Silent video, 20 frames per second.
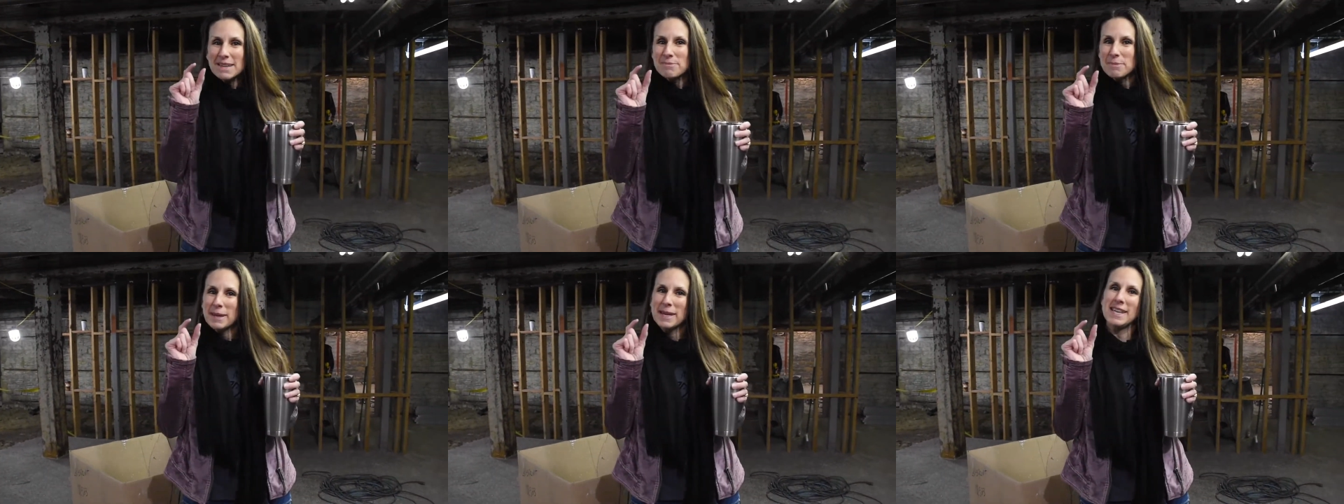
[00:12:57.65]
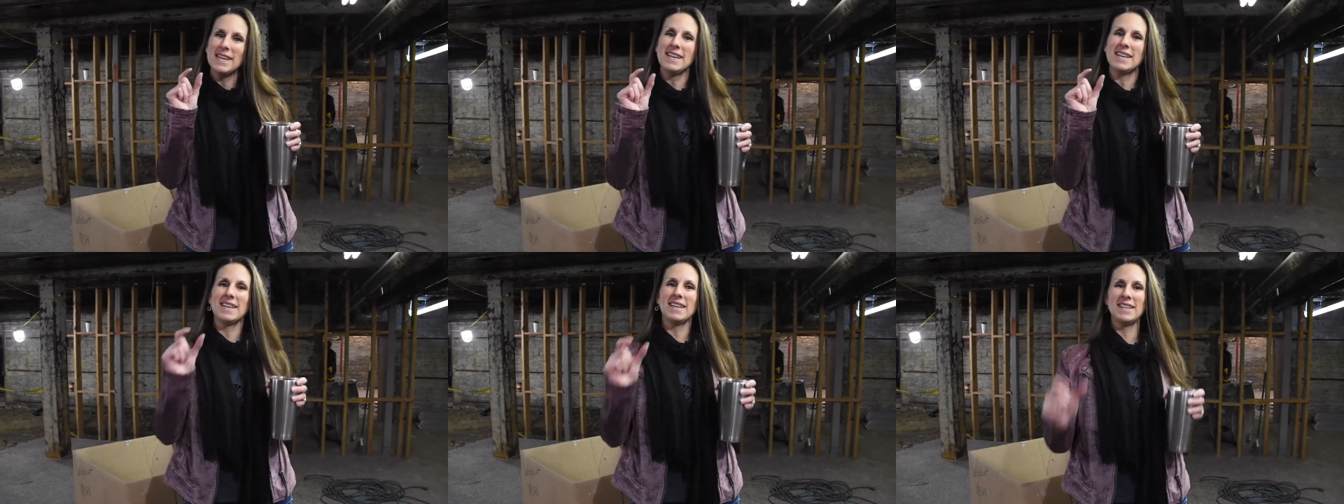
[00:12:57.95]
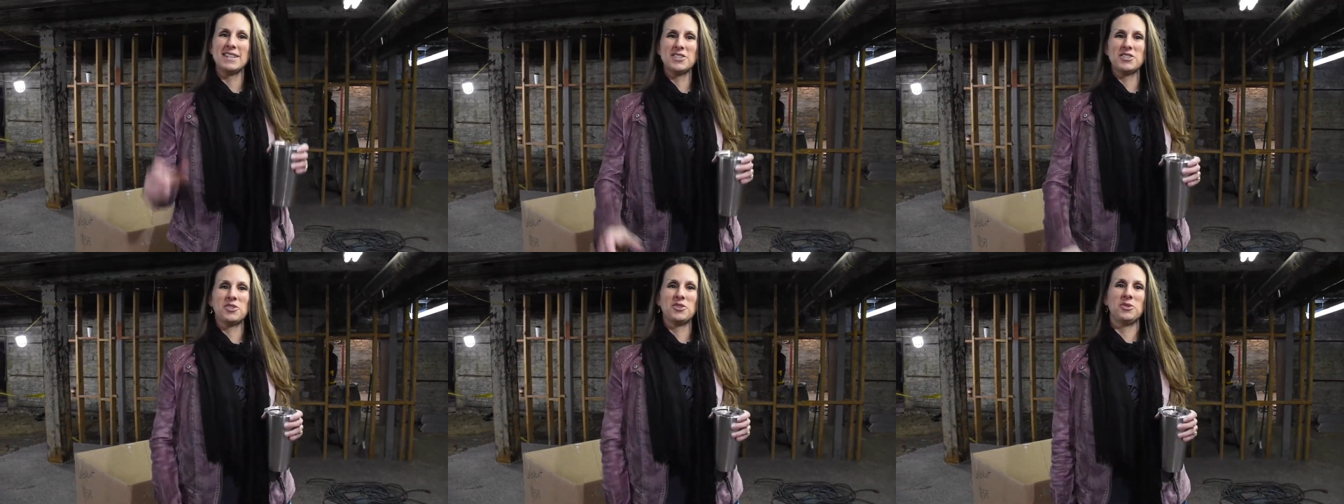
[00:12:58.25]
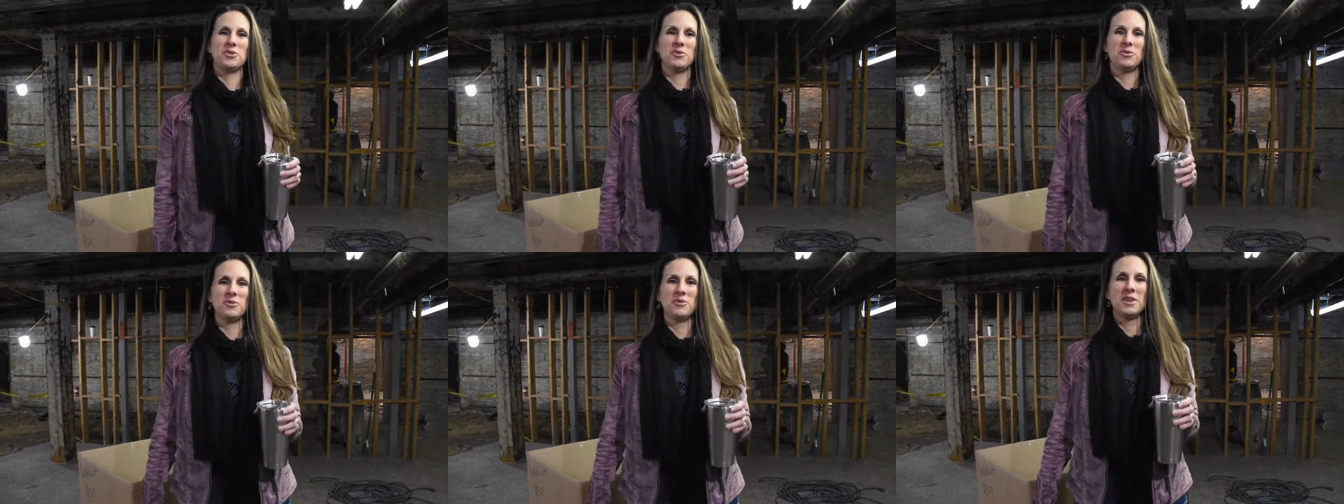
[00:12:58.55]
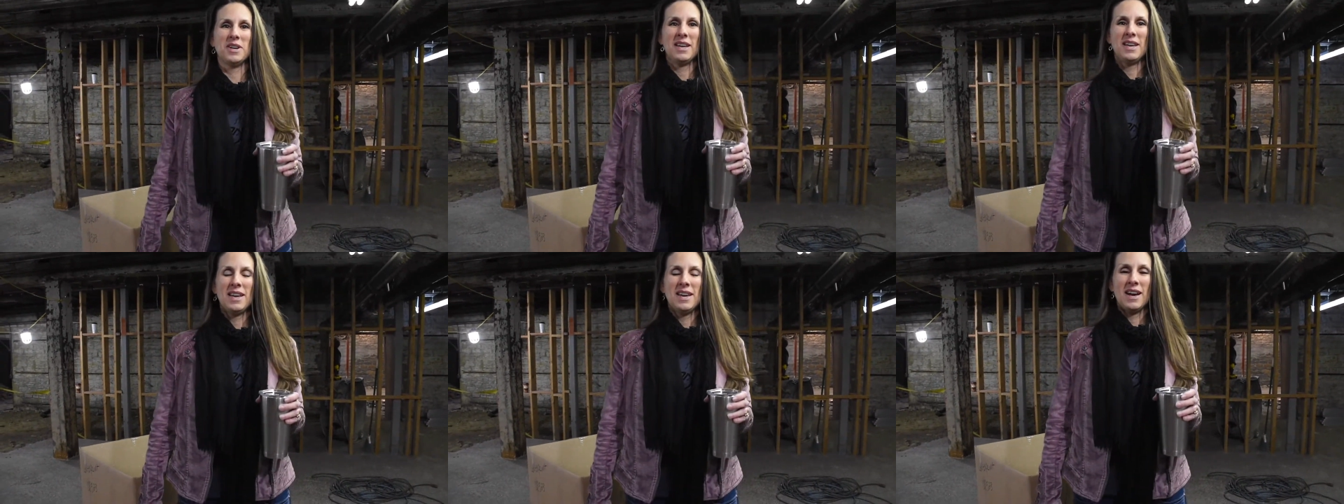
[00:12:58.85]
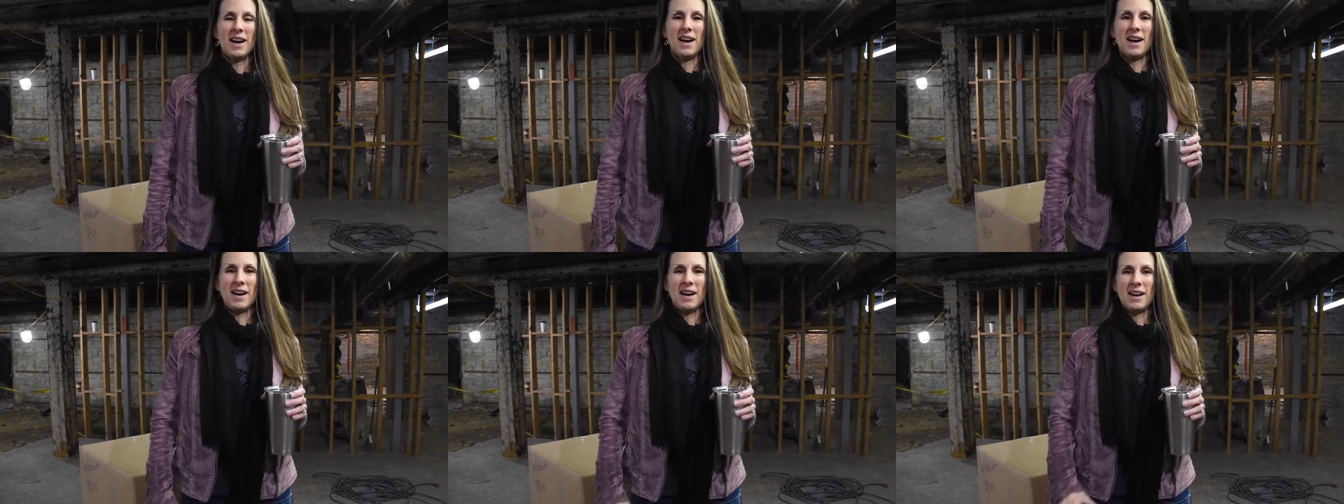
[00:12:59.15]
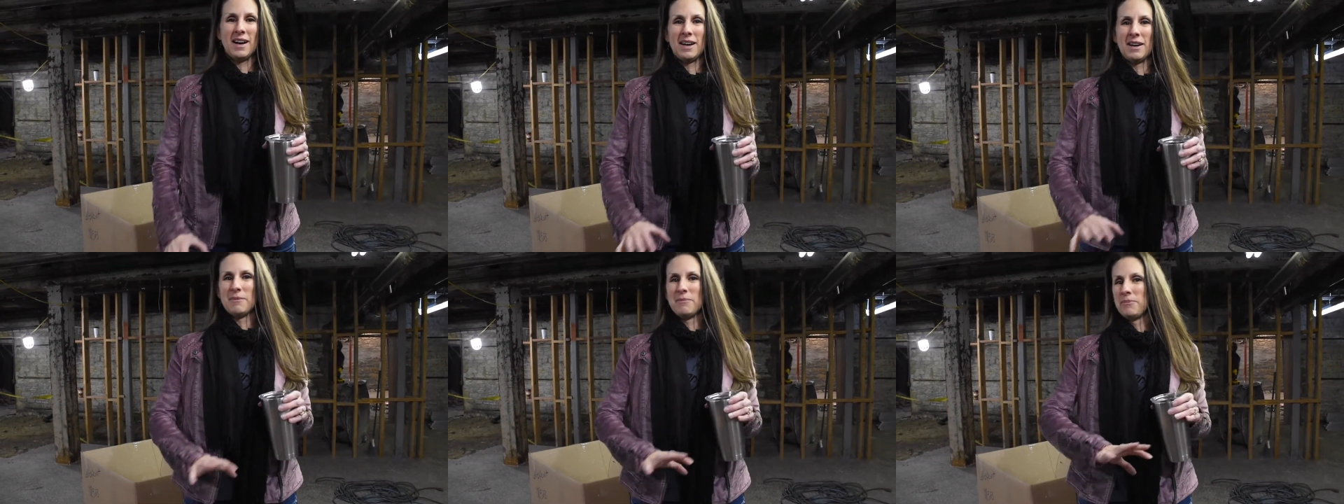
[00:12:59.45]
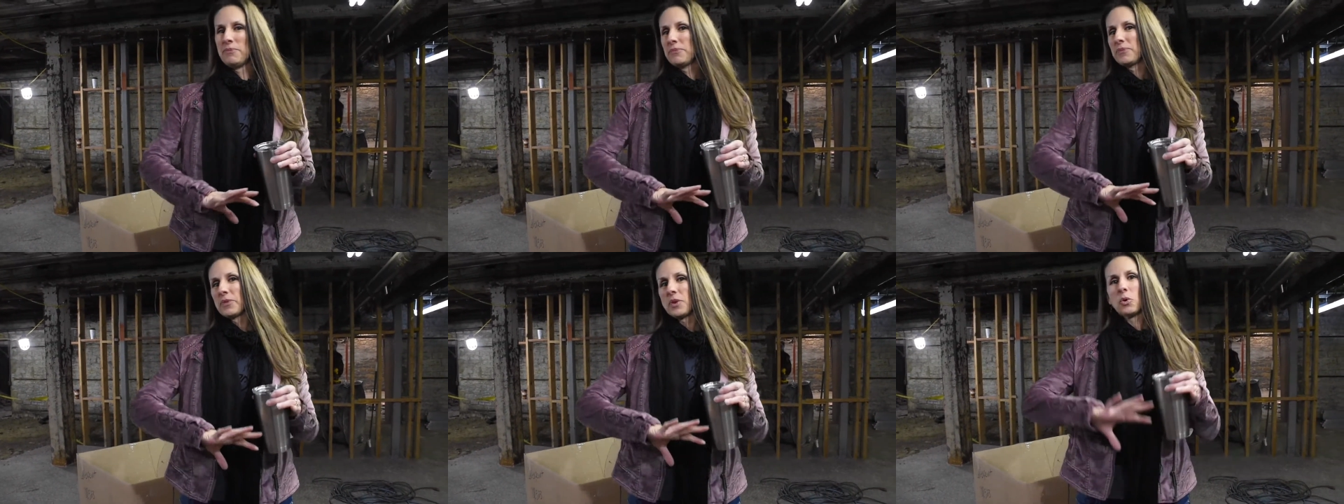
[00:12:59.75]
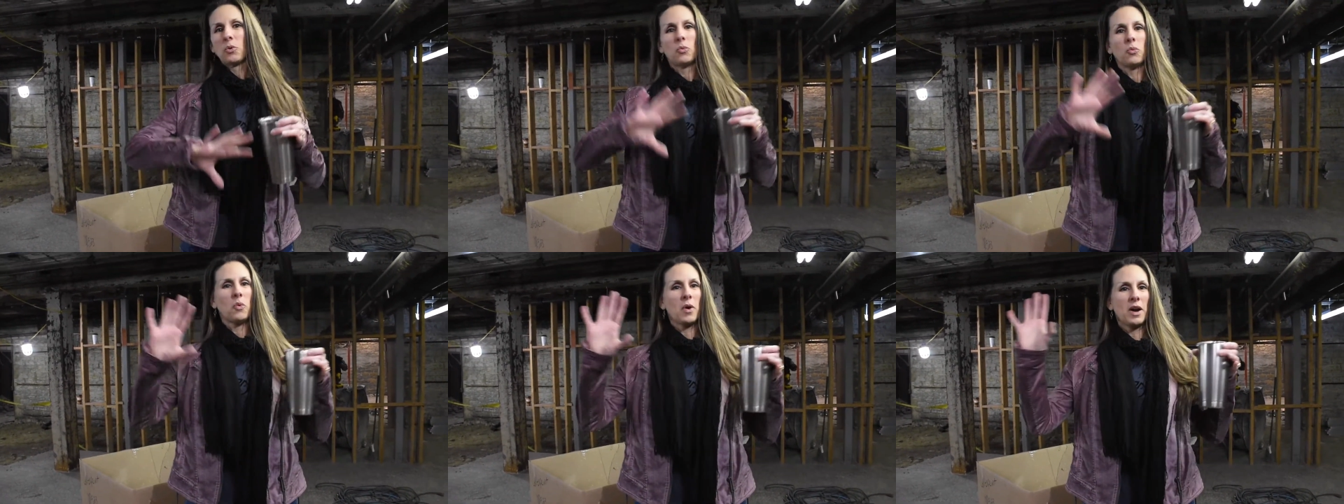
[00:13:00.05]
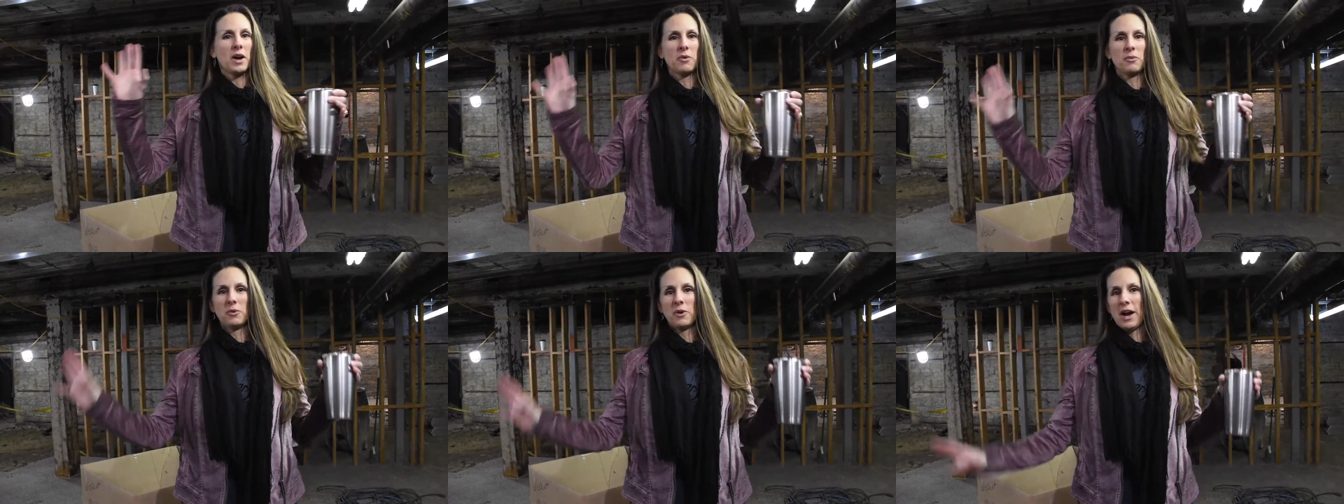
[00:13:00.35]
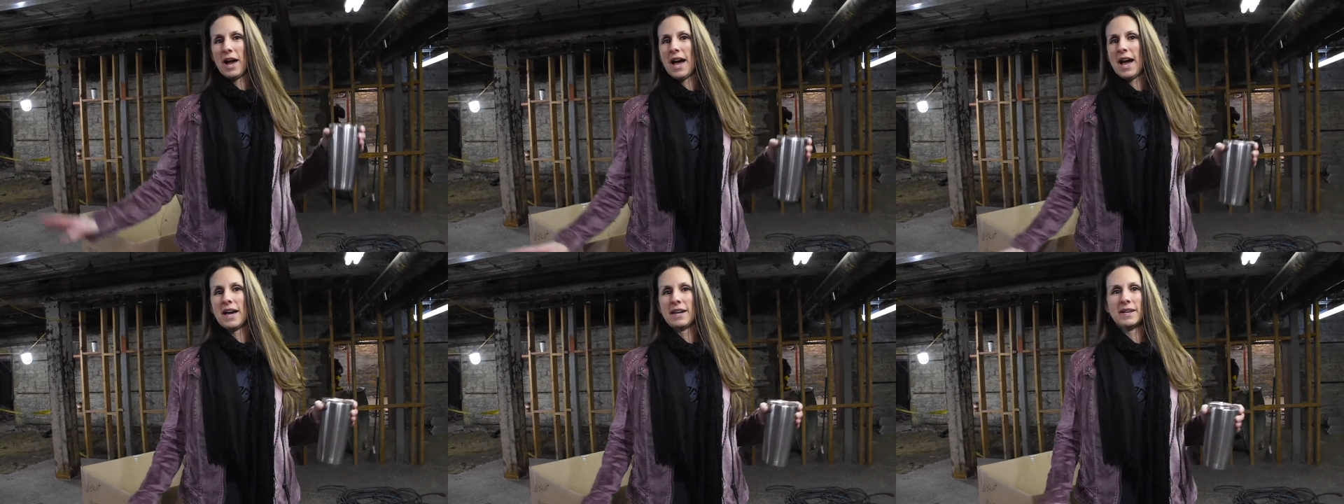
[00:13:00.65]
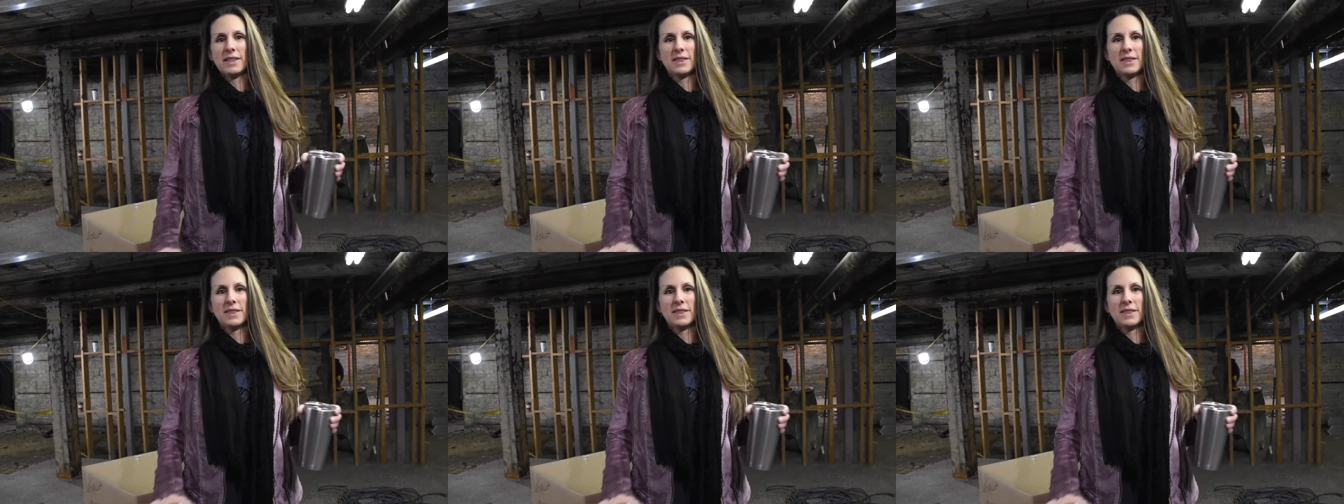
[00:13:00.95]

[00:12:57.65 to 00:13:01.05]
peek into where we're at